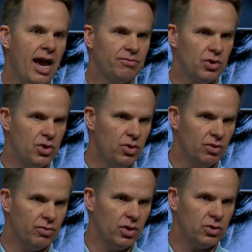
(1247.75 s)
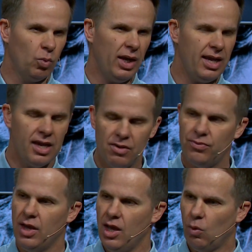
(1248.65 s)
after universe. What
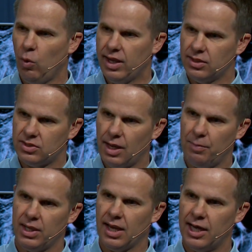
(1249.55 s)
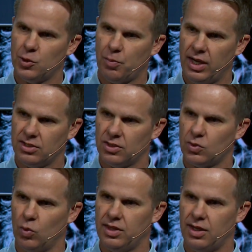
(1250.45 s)
if we could step into God's
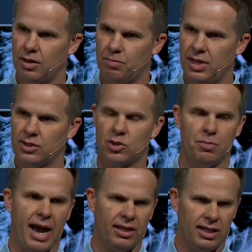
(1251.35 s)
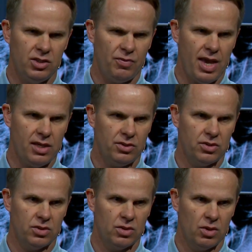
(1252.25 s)
presence? Would there be a smile on his face?